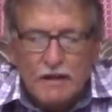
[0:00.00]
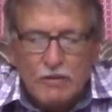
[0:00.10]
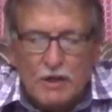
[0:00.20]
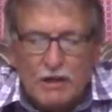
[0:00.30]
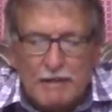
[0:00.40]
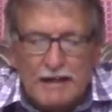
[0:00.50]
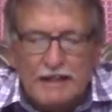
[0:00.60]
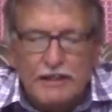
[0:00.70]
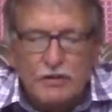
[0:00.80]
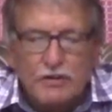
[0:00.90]
We are
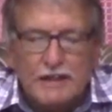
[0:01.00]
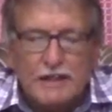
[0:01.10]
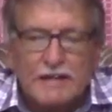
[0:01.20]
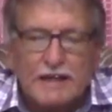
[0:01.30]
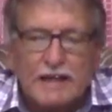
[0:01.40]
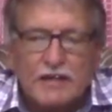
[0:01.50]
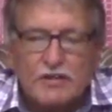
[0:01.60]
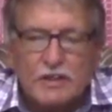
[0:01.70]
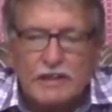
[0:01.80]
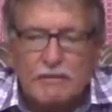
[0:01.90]
mainly using the
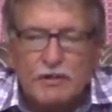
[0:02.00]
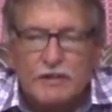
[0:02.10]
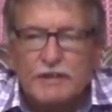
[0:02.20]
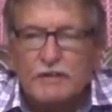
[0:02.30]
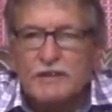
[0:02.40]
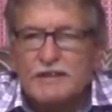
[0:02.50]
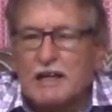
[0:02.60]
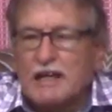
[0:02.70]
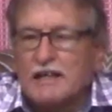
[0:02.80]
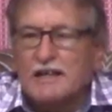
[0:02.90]
ancient Hebrew
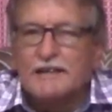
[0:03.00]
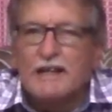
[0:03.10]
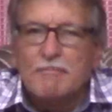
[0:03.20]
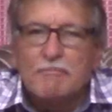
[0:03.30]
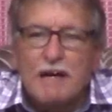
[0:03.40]
sacred name